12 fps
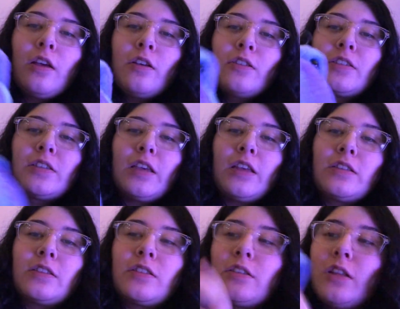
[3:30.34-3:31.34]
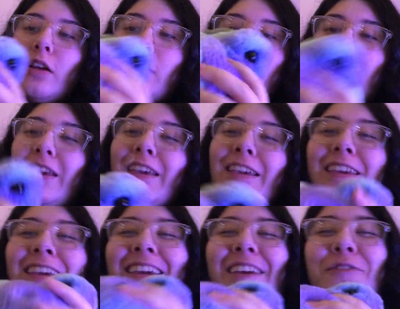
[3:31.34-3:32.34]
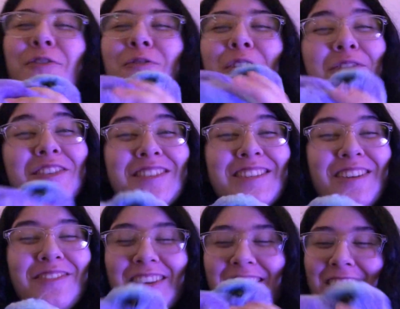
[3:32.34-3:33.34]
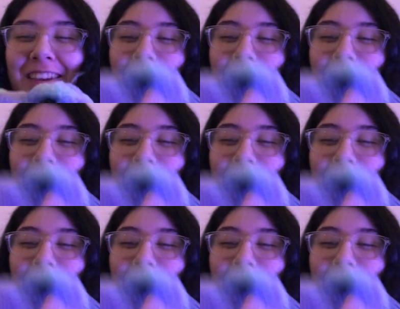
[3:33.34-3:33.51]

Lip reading: skins, luckily, if you've ever stuffed any,